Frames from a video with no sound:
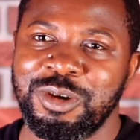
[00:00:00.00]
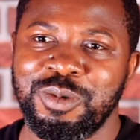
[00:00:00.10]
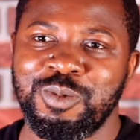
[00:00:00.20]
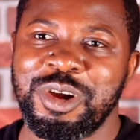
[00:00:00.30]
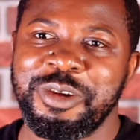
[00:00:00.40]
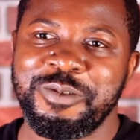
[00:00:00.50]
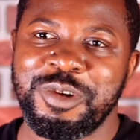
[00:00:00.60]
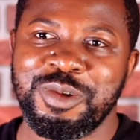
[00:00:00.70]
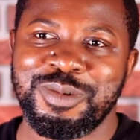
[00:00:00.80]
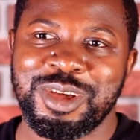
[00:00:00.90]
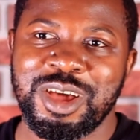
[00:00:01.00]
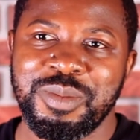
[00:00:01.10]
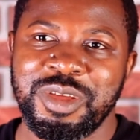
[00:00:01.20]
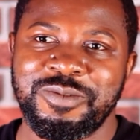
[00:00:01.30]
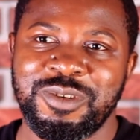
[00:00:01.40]
wherever you were
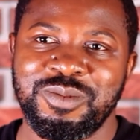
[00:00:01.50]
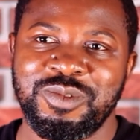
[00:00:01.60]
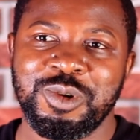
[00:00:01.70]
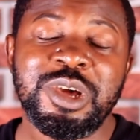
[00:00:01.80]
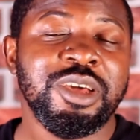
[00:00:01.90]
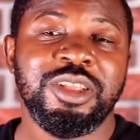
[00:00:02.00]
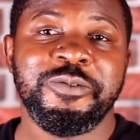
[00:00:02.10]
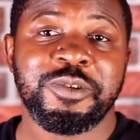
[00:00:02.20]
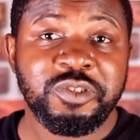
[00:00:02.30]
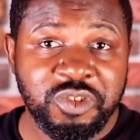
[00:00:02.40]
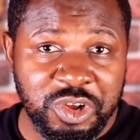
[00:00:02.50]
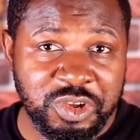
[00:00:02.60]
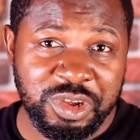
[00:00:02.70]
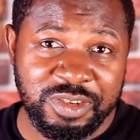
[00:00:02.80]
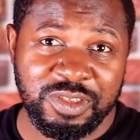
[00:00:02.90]
coming from. So the
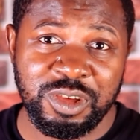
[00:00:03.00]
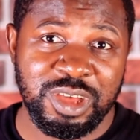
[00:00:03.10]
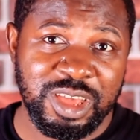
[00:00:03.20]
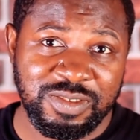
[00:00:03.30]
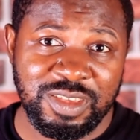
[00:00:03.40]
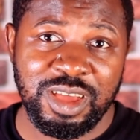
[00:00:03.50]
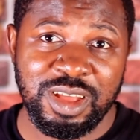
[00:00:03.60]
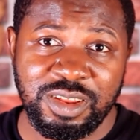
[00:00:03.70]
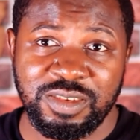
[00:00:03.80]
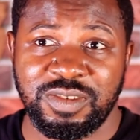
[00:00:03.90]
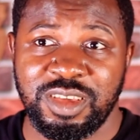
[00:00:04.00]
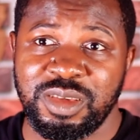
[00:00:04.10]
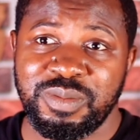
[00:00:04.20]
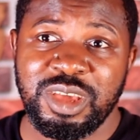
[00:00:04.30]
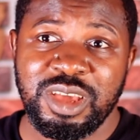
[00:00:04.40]
infrastructure is not exactly the
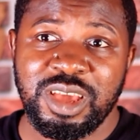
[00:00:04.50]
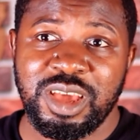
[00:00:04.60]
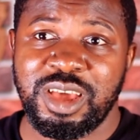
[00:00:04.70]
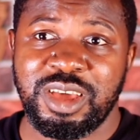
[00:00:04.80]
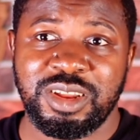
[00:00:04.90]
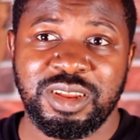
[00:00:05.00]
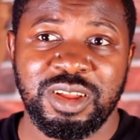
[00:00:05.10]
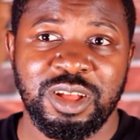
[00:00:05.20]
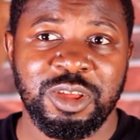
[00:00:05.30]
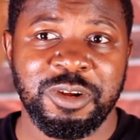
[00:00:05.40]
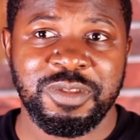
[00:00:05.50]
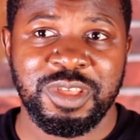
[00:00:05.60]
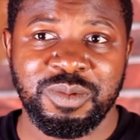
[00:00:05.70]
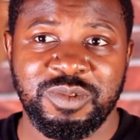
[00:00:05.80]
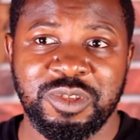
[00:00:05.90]
same, and a lot of
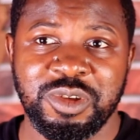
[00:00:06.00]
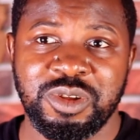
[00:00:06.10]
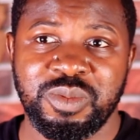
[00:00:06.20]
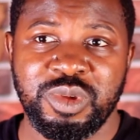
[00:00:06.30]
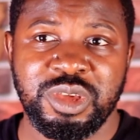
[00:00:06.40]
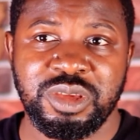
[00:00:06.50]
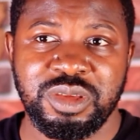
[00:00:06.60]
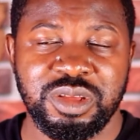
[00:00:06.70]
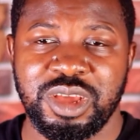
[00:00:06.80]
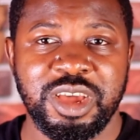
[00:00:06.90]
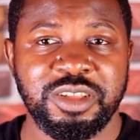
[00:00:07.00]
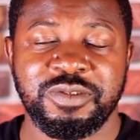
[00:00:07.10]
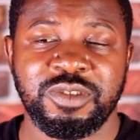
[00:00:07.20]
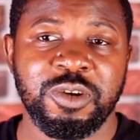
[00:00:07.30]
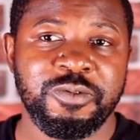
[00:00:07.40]
times it's not going to be the kind of
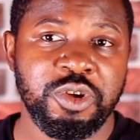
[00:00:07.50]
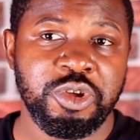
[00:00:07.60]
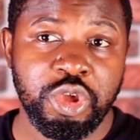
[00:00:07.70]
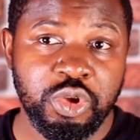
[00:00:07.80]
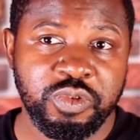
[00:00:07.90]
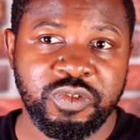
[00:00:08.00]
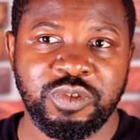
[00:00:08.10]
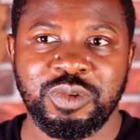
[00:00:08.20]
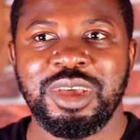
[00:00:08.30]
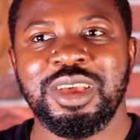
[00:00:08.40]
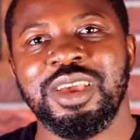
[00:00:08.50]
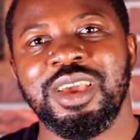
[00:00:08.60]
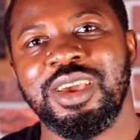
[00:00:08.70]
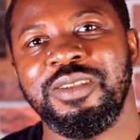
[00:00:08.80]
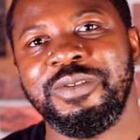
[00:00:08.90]
stuff you're used to.
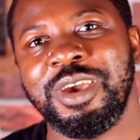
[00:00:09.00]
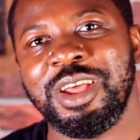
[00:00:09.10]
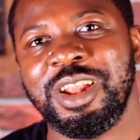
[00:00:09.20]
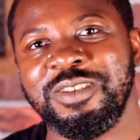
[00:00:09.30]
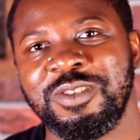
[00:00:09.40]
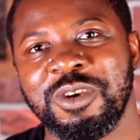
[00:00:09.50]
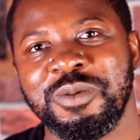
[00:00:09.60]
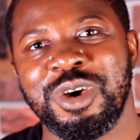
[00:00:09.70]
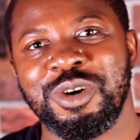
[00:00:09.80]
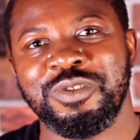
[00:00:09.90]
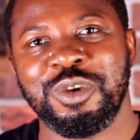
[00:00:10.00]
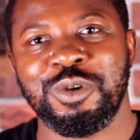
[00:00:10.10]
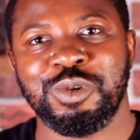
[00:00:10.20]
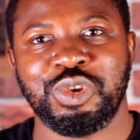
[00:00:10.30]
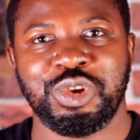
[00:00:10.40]
And finally, let's talk about
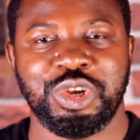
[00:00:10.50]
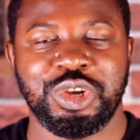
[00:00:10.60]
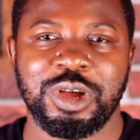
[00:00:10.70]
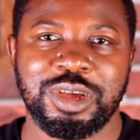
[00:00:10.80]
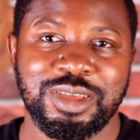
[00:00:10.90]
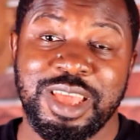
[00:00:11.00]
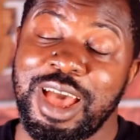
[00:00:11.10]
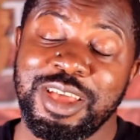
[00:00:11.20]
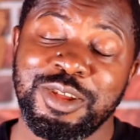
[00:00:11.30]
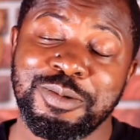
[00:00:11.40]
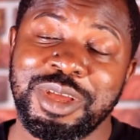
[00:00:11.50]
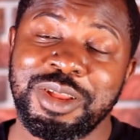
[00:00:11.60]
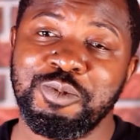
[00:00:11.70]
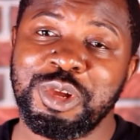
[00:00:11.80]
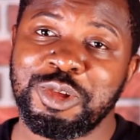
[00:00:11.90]
culture shock. Yeah,
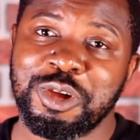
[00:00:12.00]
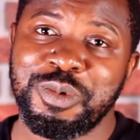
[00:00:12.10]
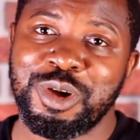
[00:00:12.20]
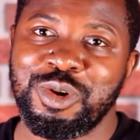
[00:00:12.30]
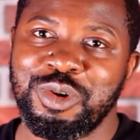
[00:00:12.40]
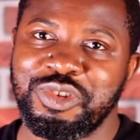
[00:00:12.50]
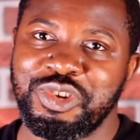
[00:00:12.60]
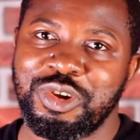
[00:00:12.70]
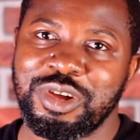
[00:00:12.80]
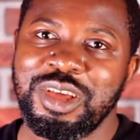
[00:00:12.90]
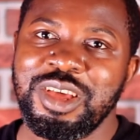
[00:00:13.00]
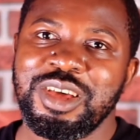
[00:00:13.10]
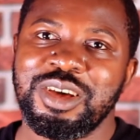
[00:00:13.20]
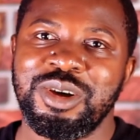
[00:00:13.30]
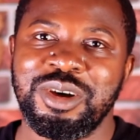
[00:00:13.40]
when we talk about culture shock,
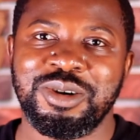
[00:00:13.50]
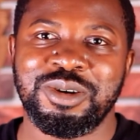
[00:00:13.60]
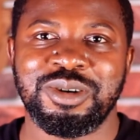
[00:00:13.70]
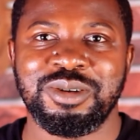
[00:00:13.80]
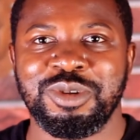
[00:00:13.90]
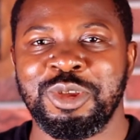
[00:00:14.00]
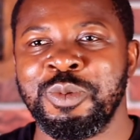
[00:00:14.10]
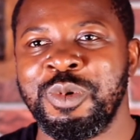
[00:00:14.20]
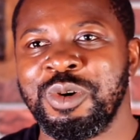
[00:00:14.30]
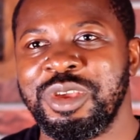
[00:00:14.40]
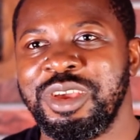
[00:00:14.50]
we talk about